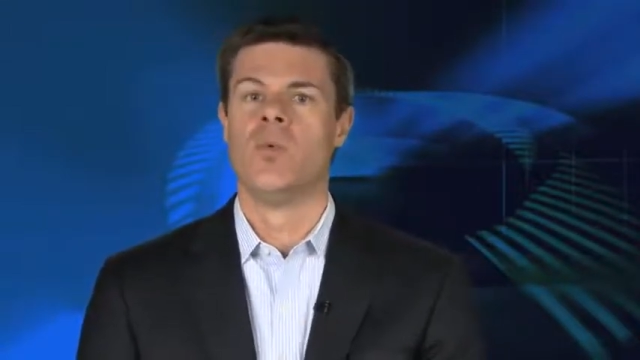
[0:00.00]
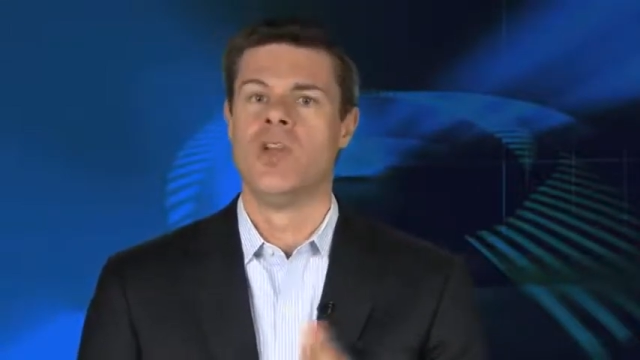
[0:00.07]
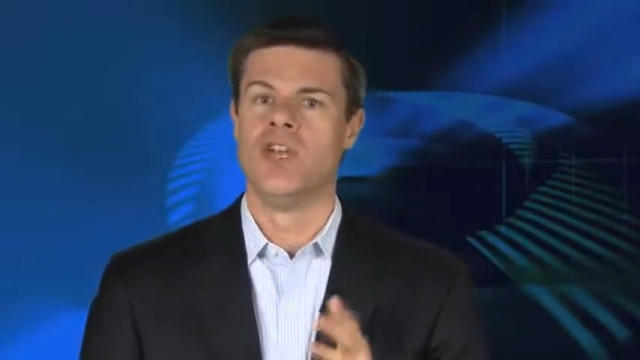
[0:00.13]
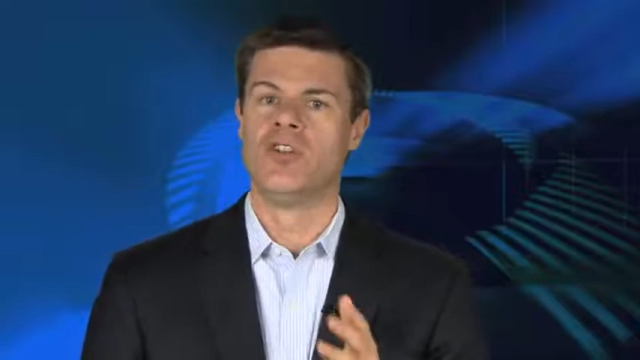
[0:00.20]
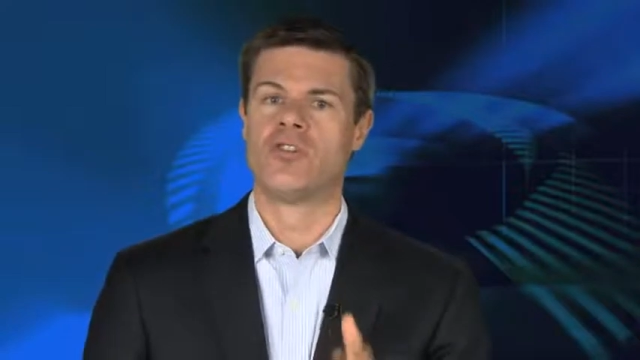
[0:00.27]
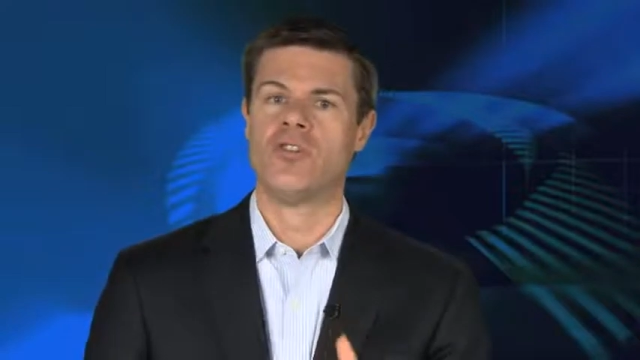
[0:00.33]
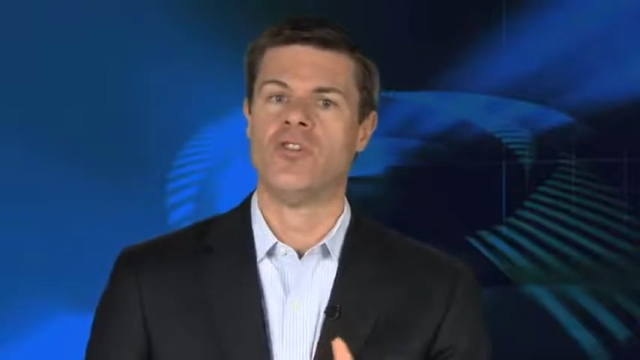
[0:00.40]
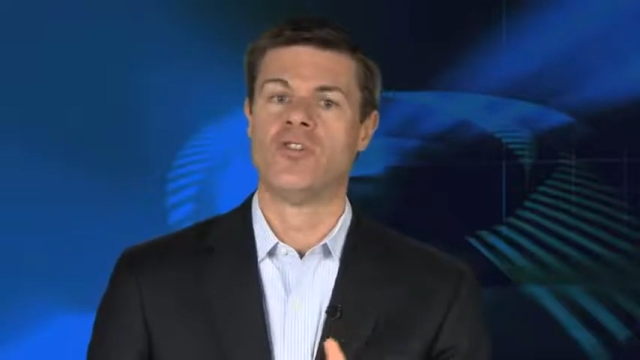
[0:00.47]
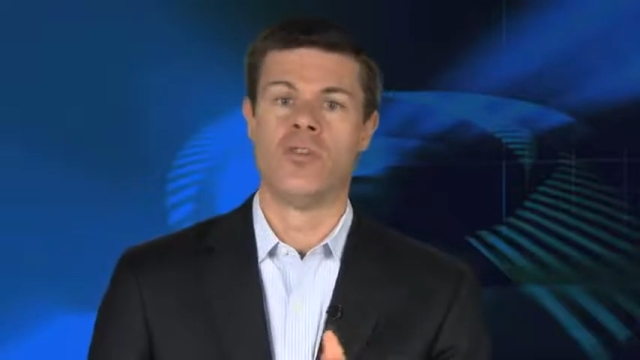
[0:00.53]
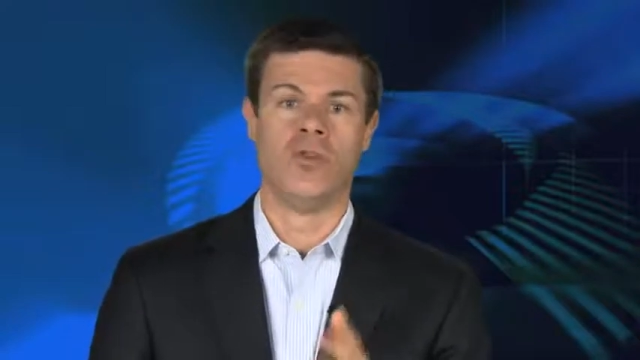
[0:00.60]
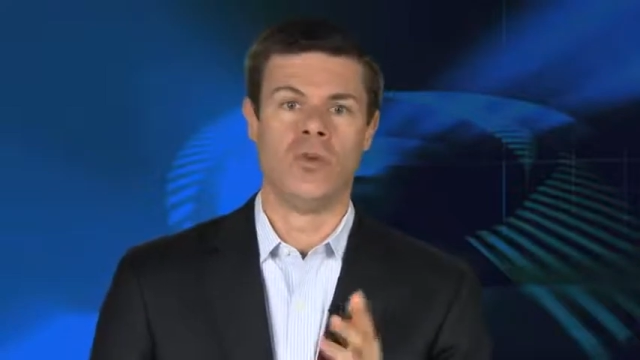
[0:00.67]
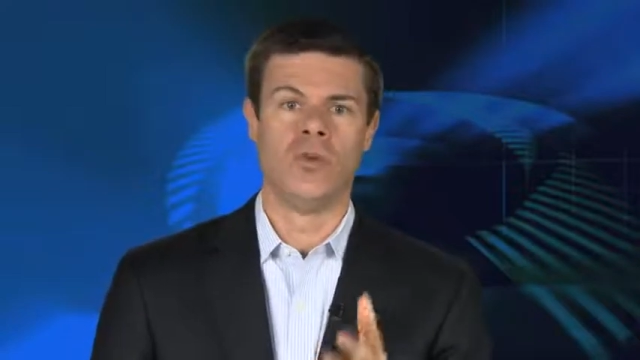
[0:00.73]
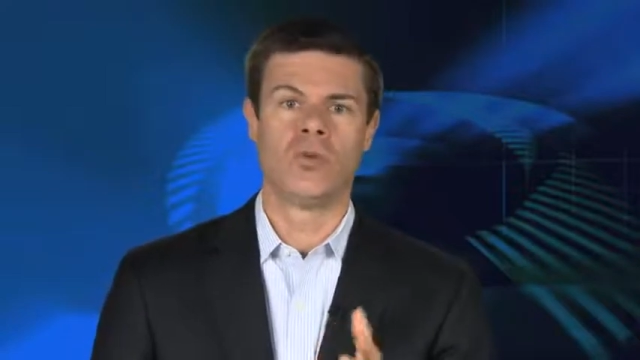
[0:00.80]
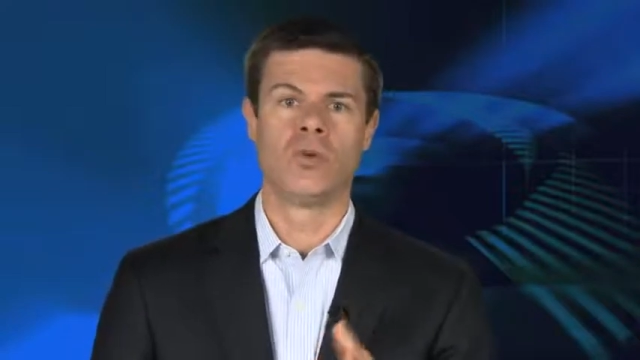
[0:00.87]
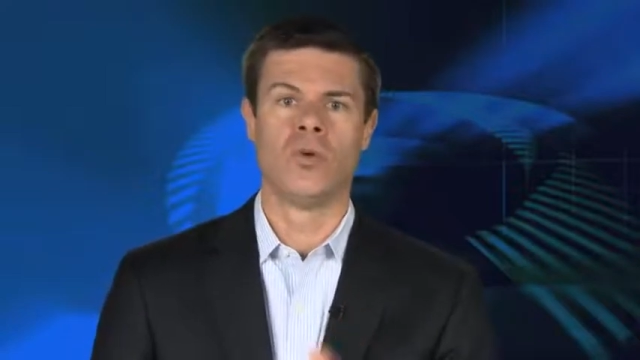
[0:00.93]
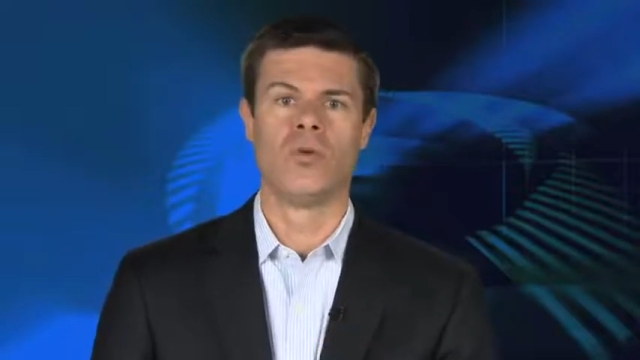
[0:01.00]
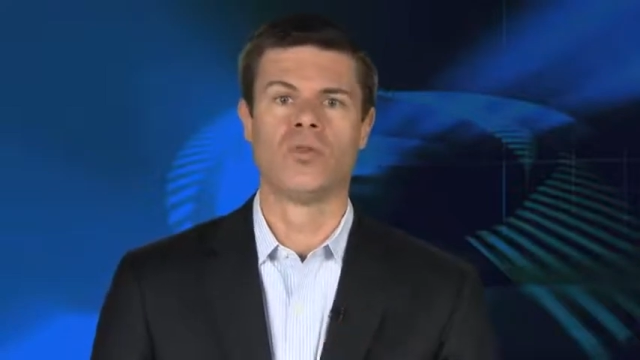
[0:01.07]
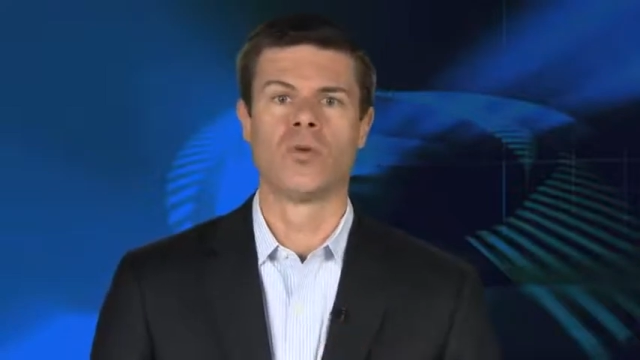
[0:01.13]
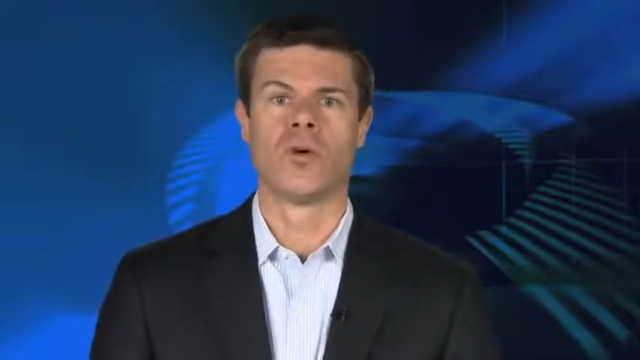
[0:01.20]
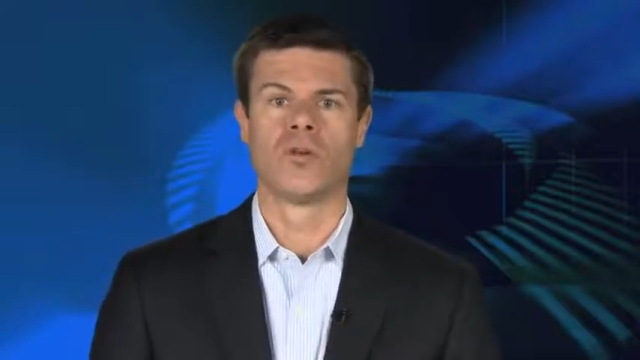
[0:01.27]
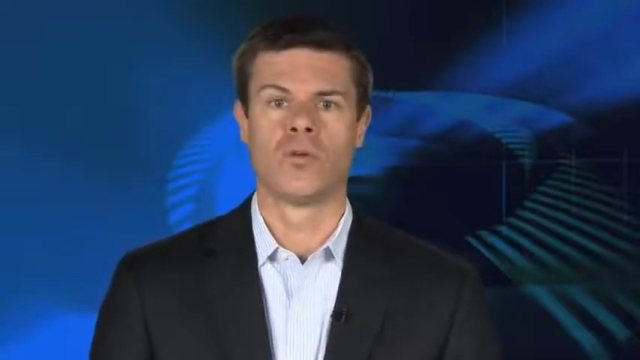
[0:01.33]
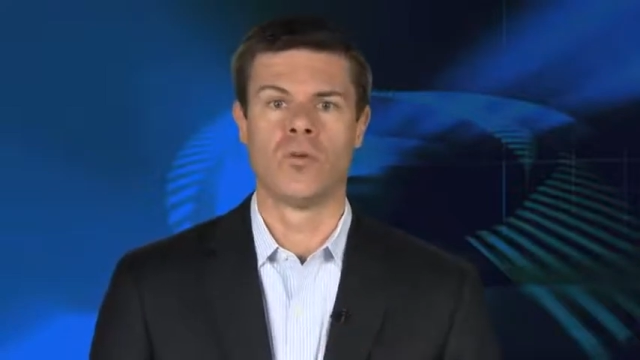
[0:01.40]
We introduce a new tool
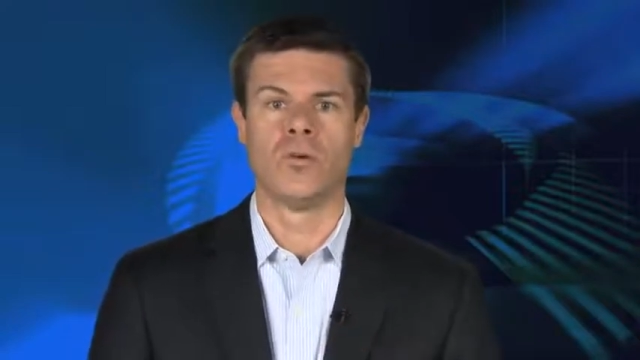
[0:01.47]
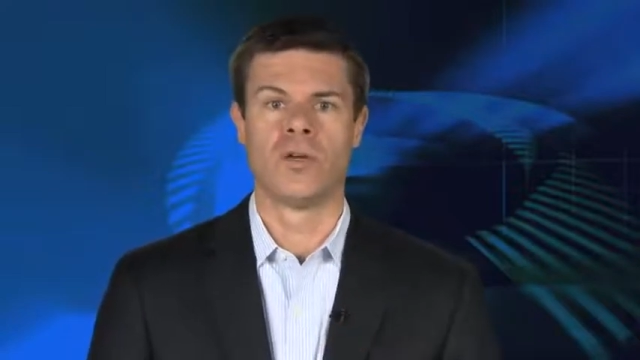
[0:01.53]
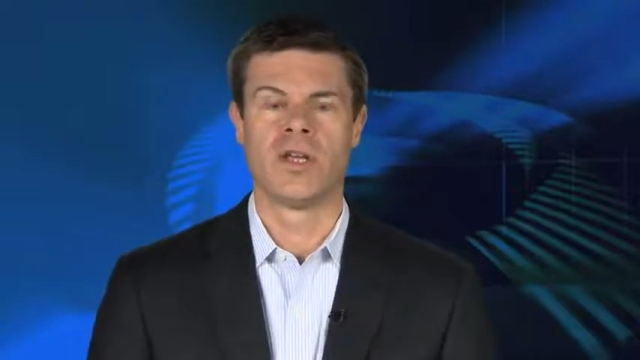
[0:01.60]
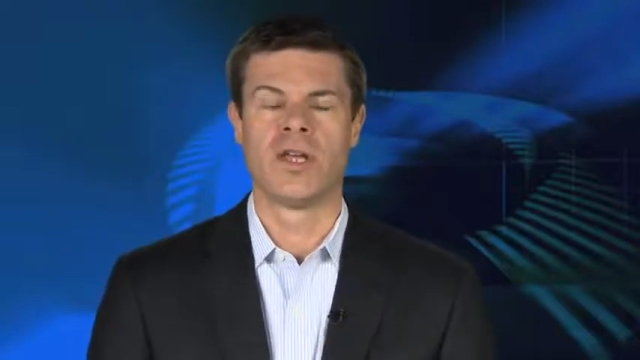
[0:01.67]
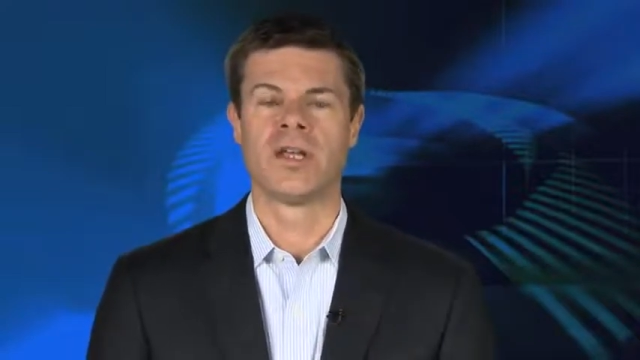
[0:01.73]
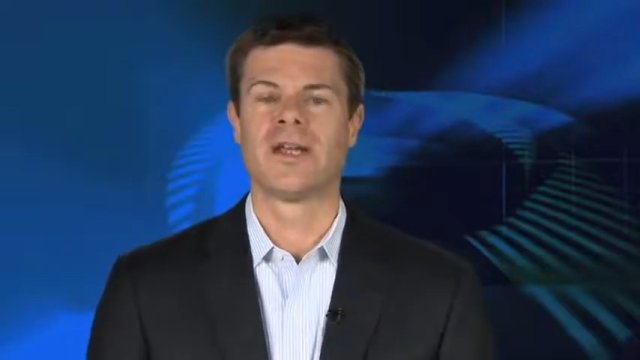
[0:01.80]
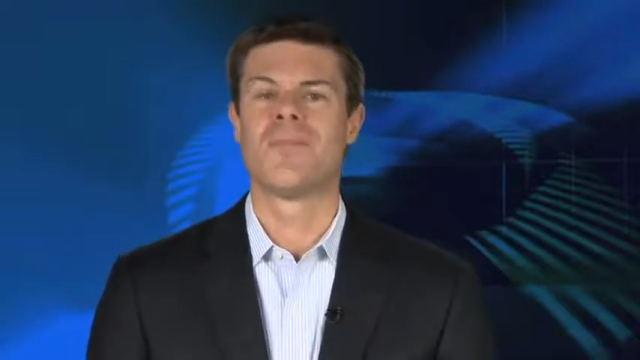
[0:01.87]
to our toolkit,